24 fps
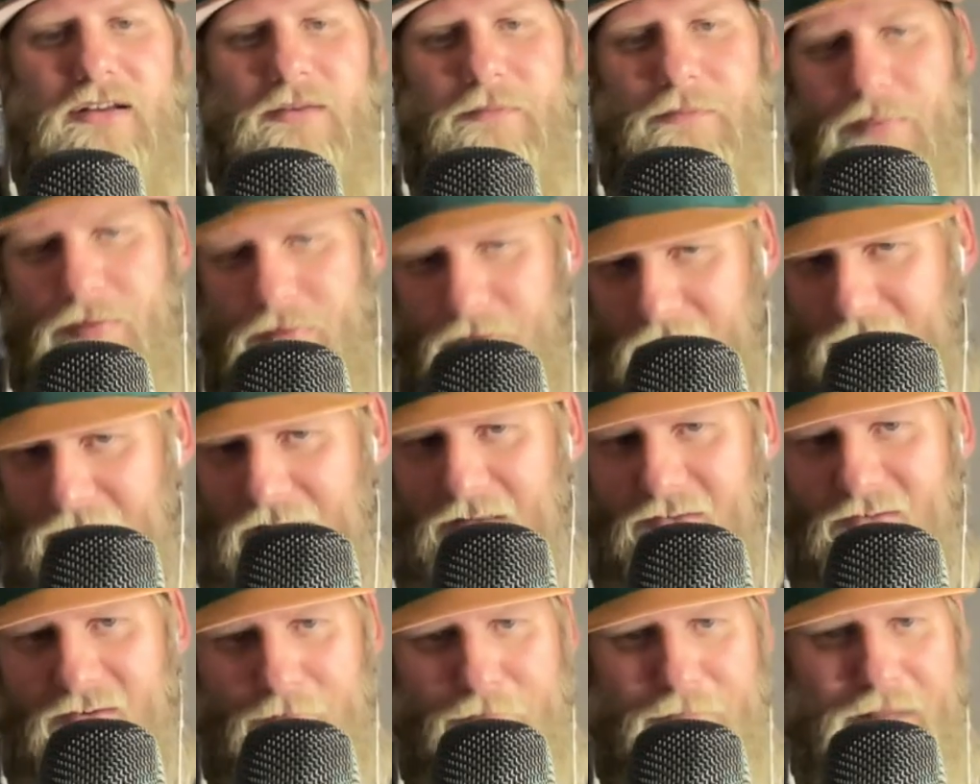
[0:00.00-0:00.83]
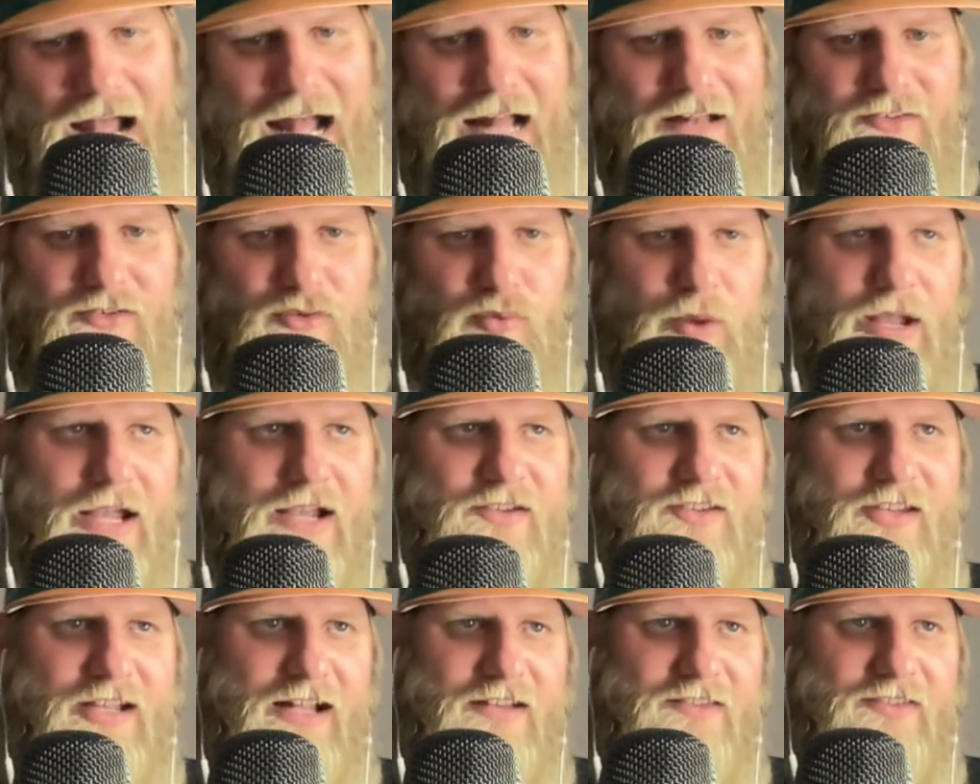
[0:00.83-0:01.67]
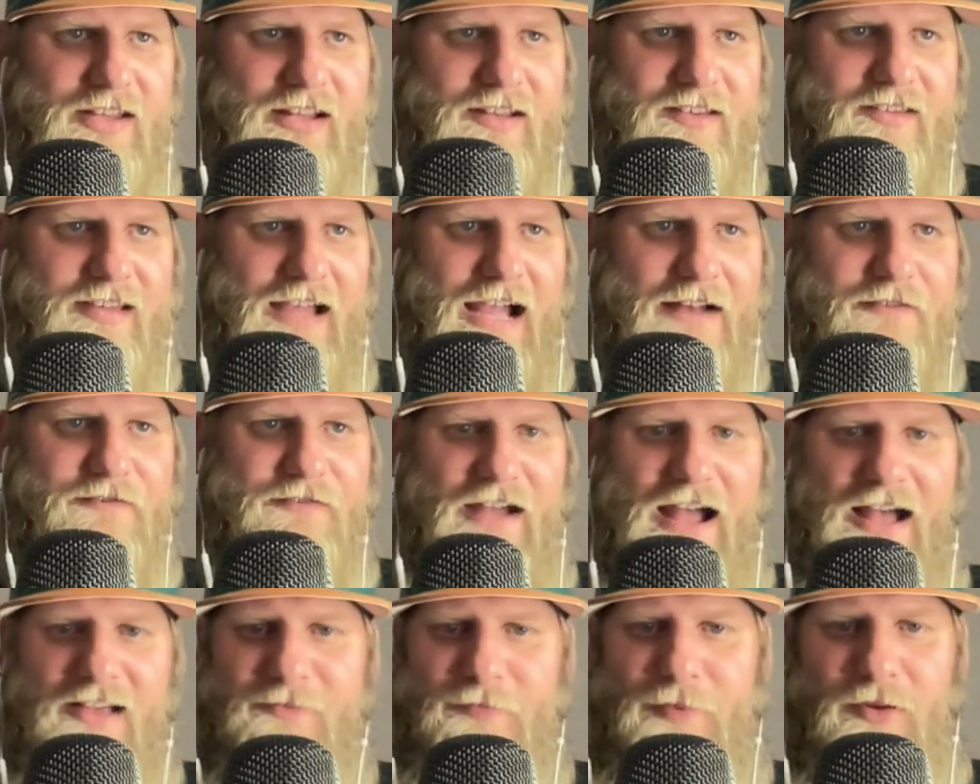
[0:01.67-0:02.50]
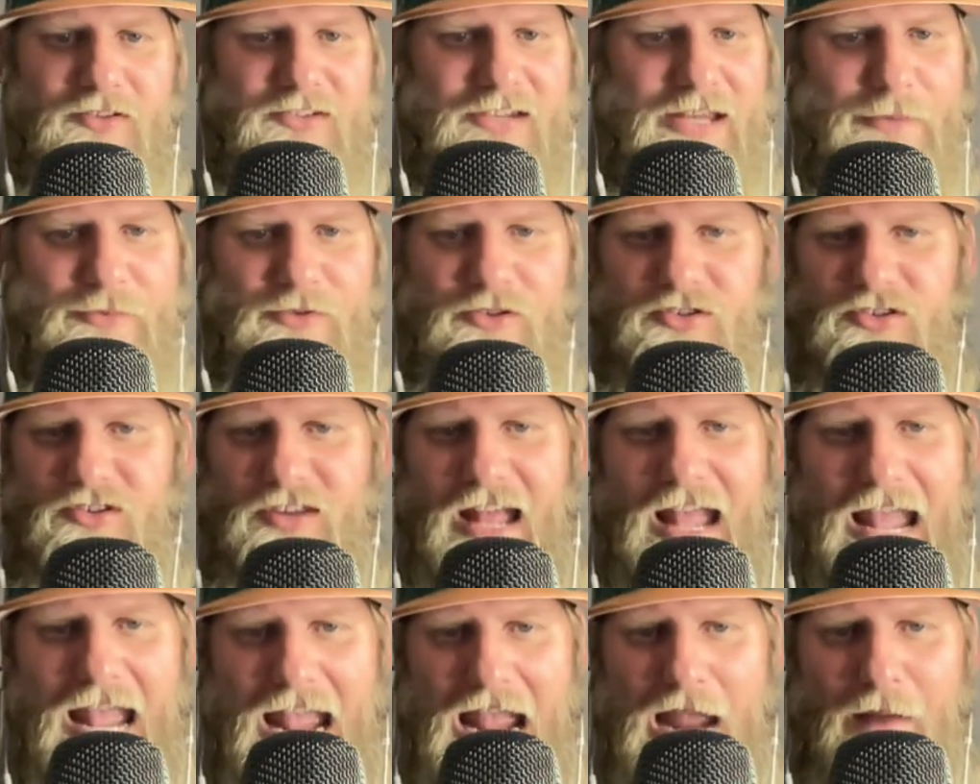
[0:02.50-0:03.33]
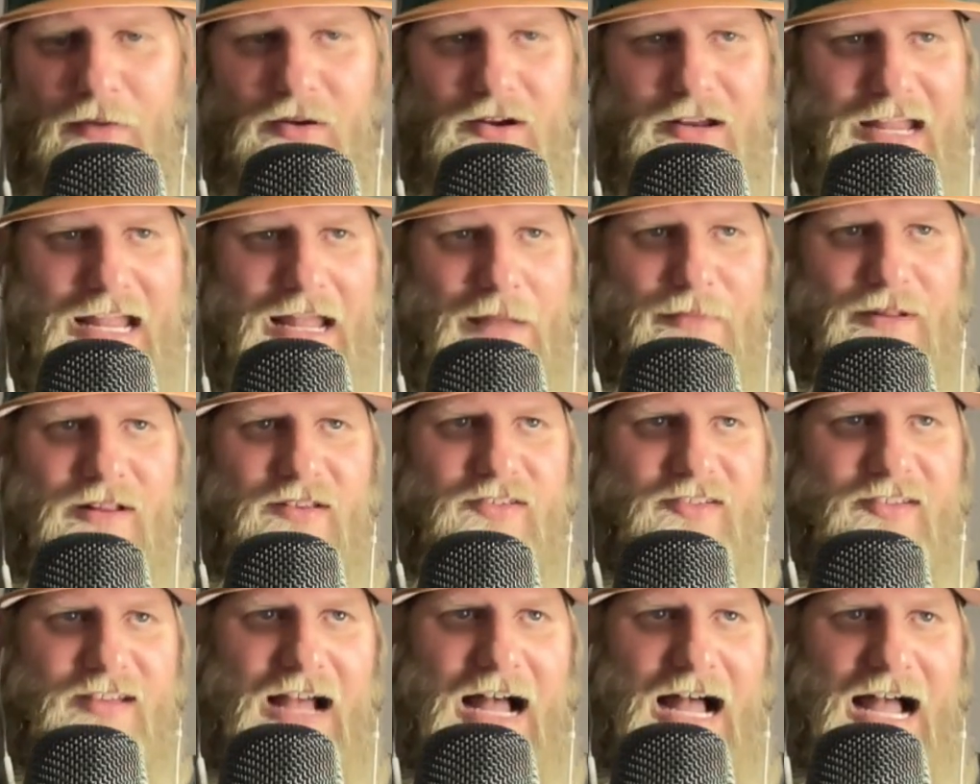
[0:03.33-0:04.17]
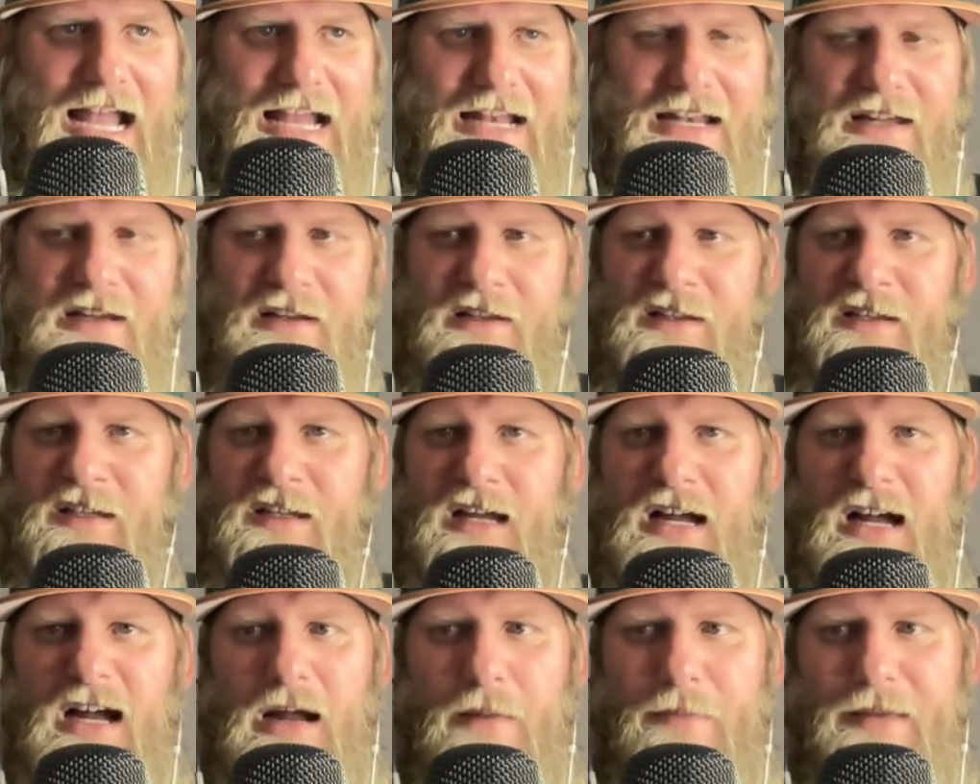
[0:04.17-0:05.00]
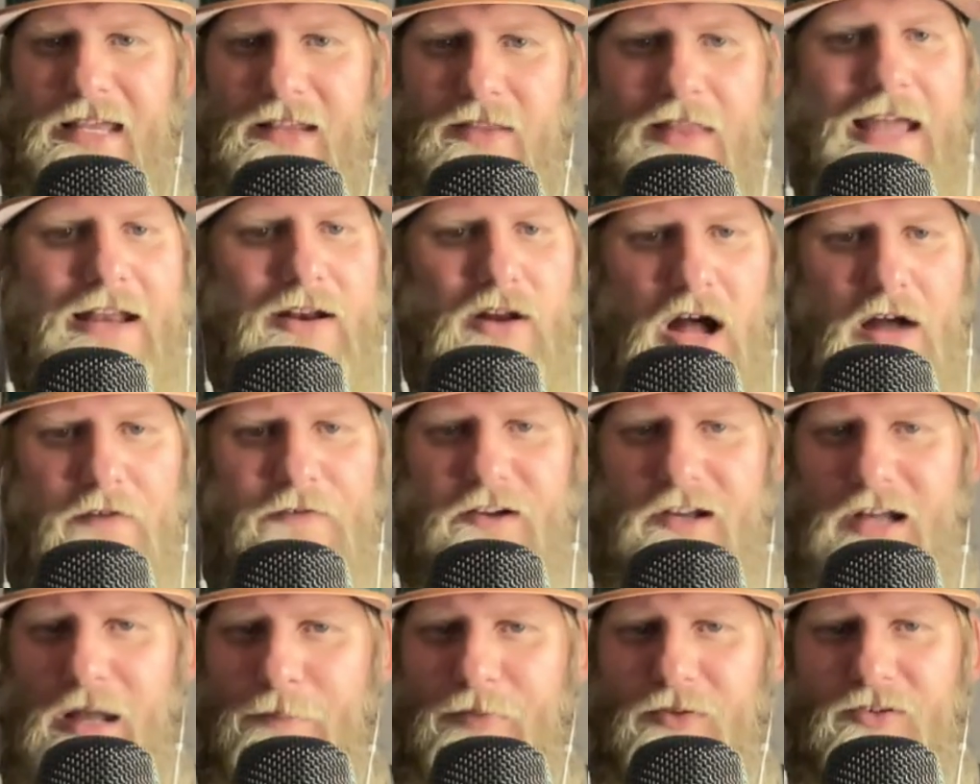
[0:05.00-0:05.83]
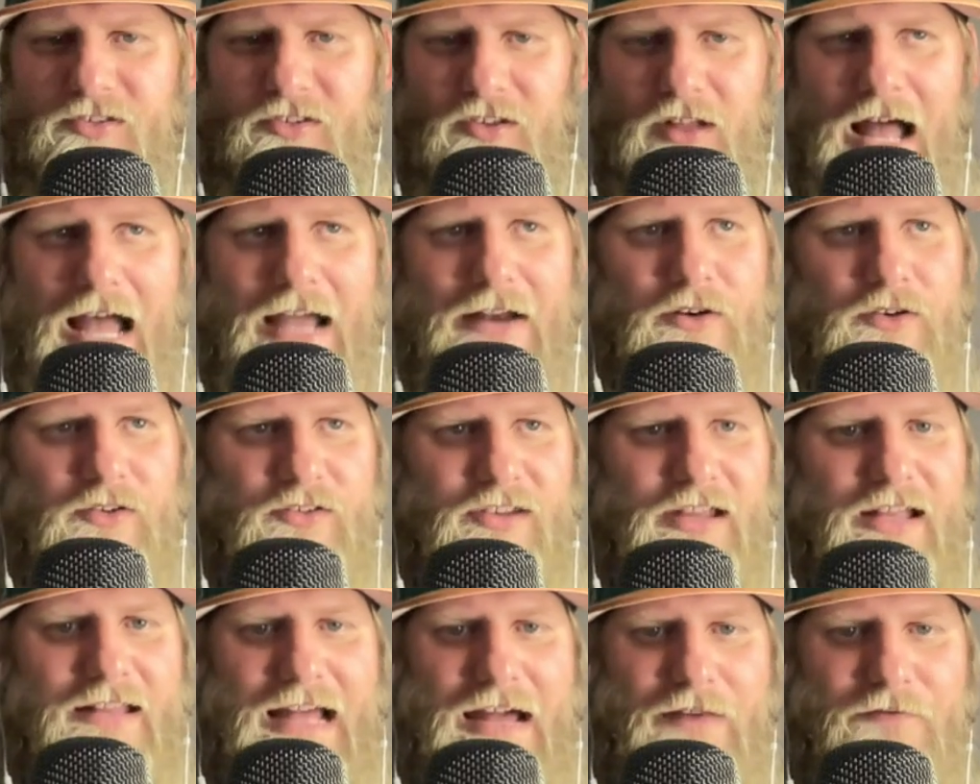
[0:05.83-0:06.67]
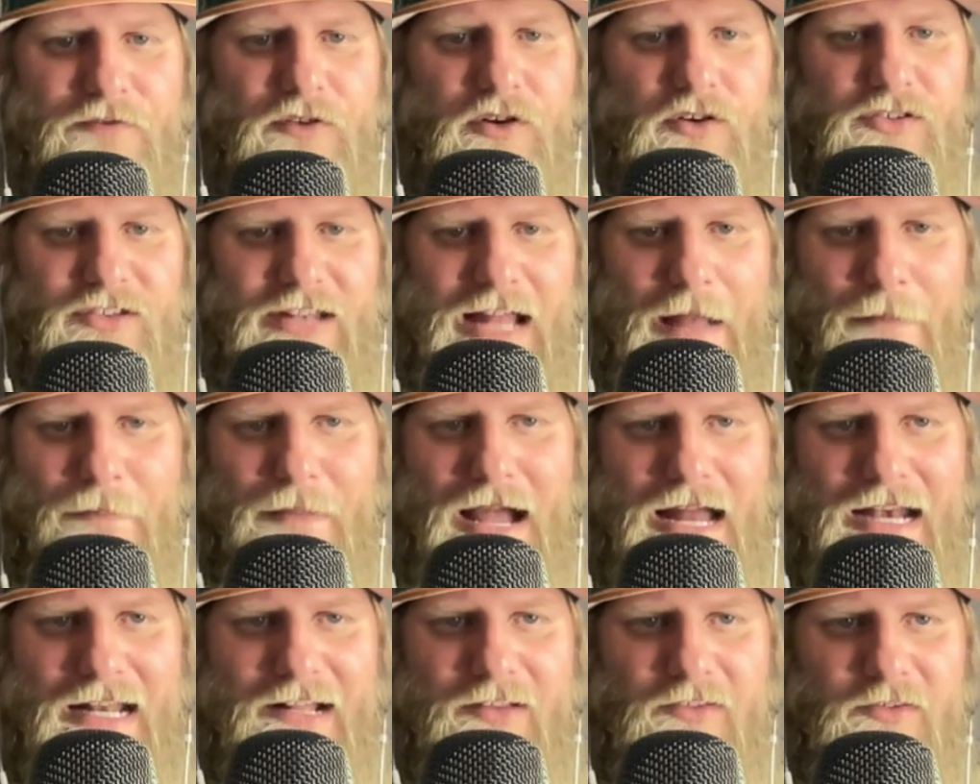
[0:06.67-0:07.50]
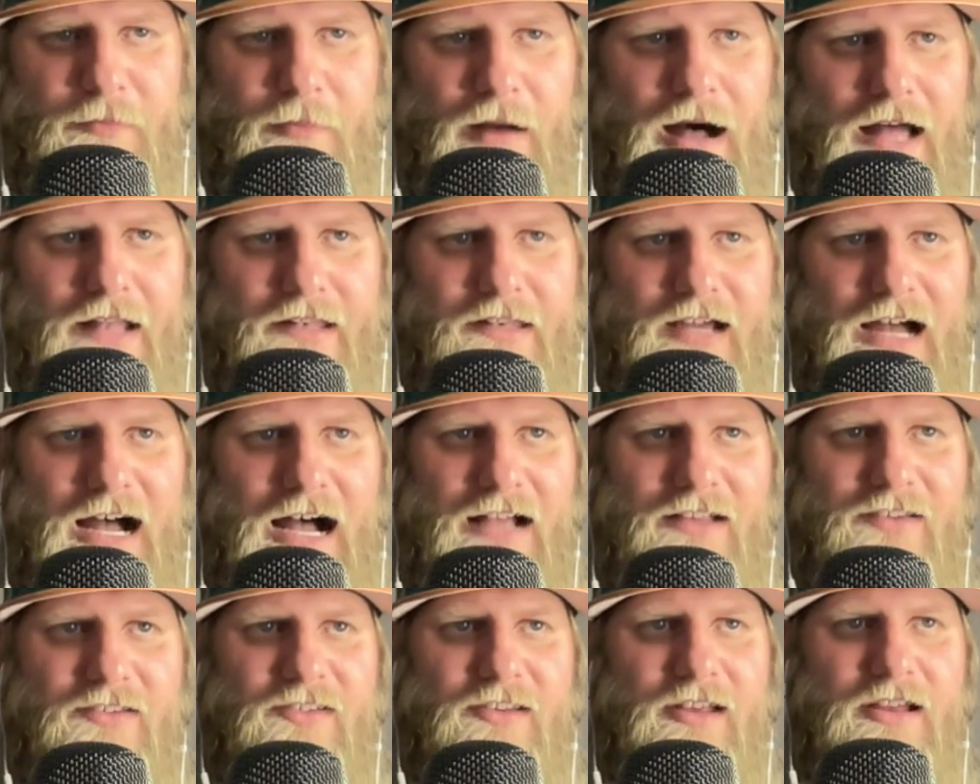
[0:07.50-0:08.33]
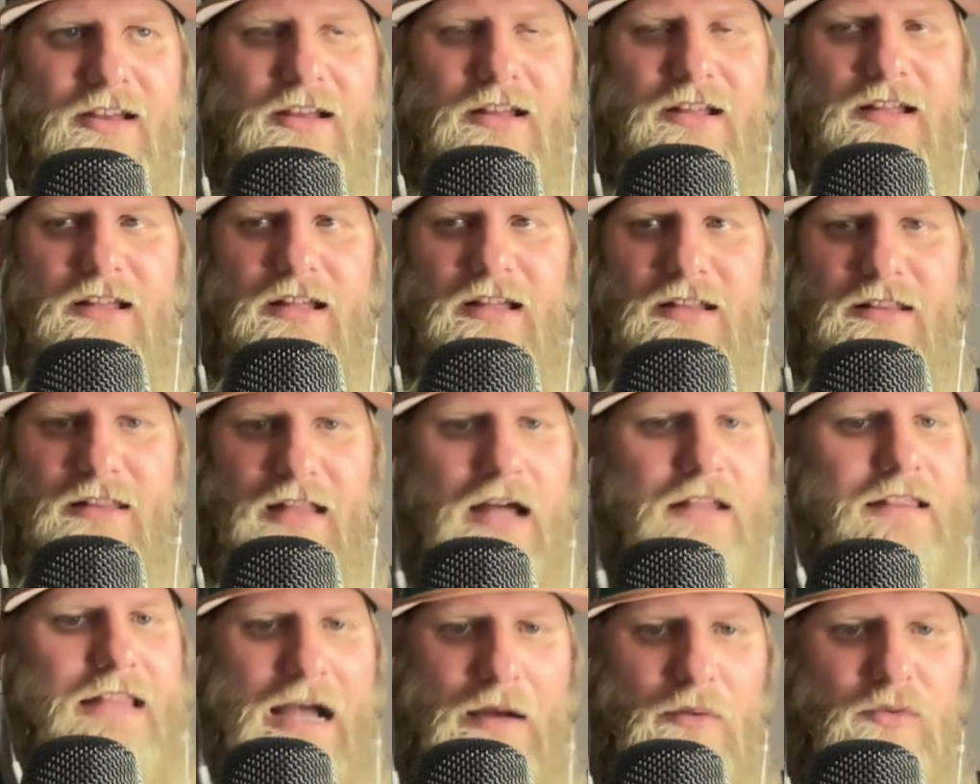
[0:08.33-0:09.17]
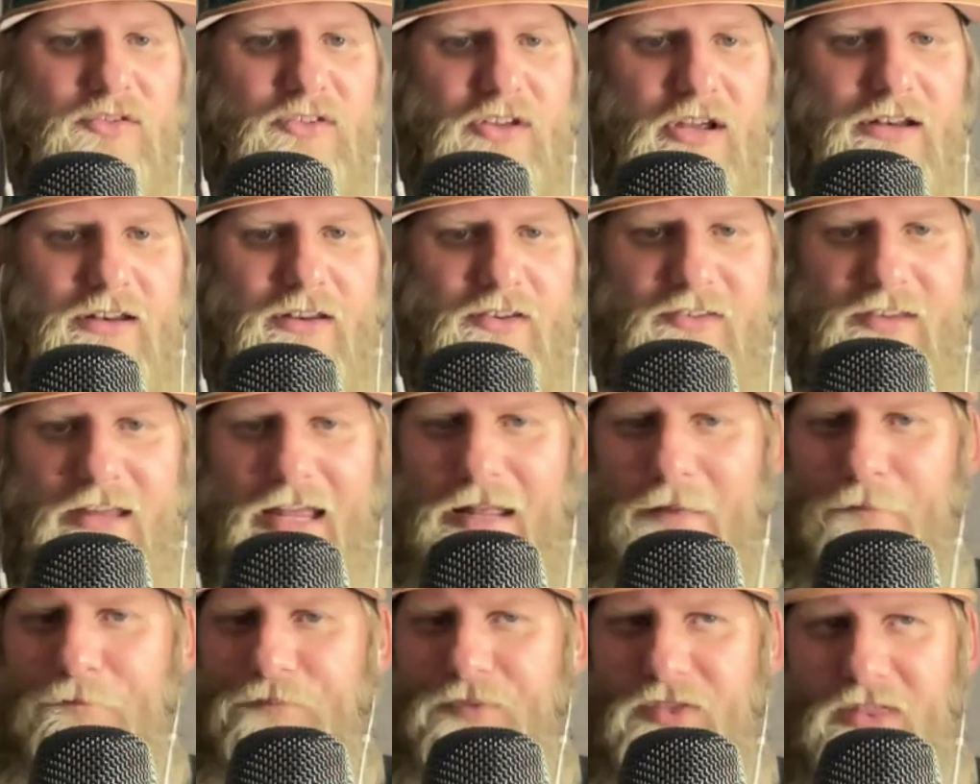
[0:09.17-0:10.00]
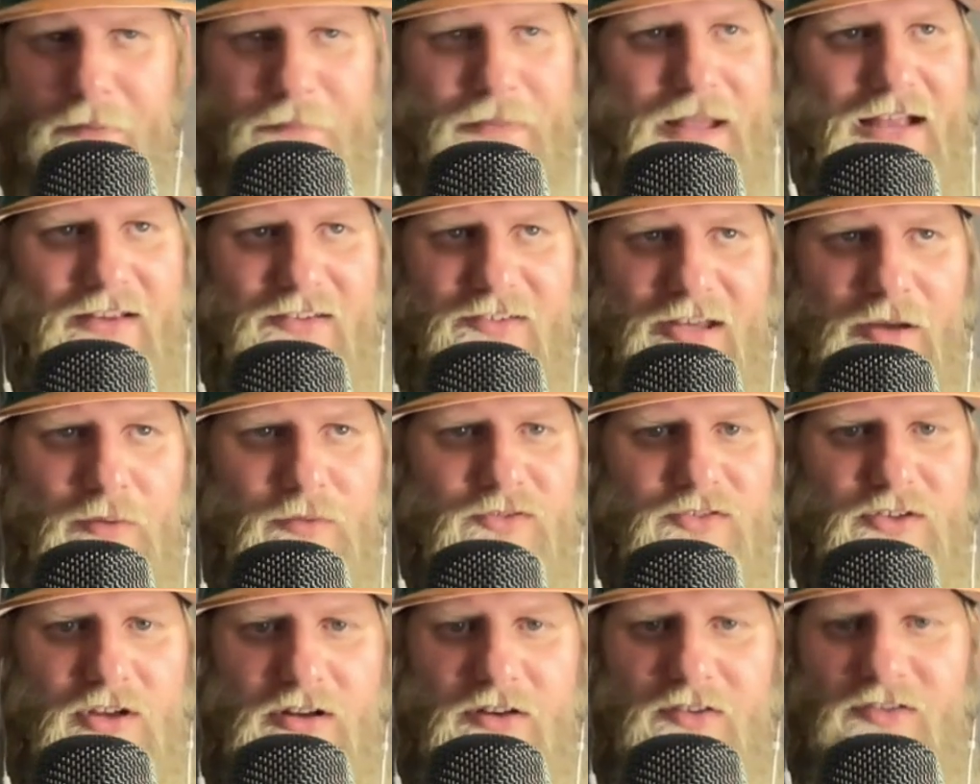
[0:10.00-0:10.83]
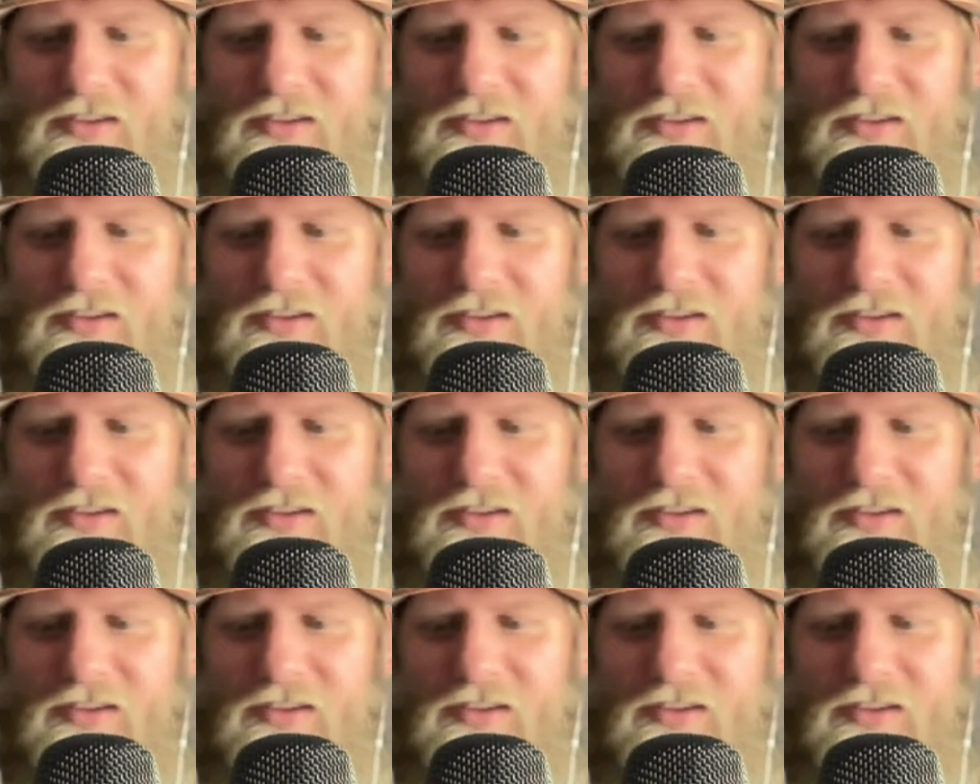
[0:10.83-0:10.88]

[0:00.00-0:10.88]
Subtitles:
putting in some bad swings against inside fastballs. Teams are just hammering him inside. He laid off a couple sliders in that first at-bat against Montas. Now, that was good to see. The base hit was good to